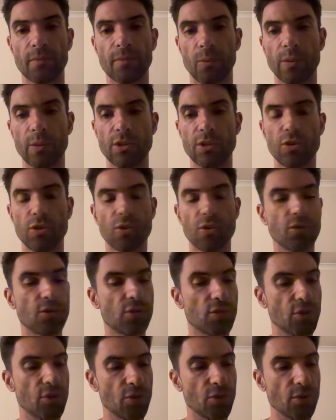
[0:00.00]
We choose
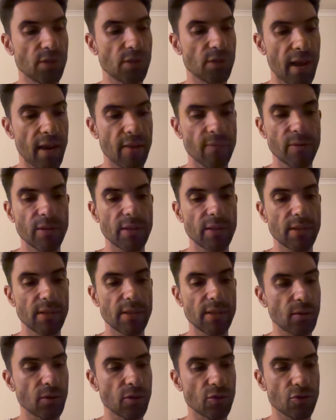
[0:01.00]
to use every
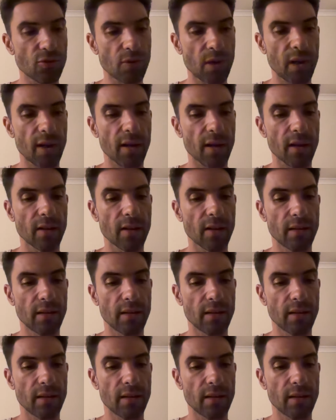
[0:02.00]
single drug,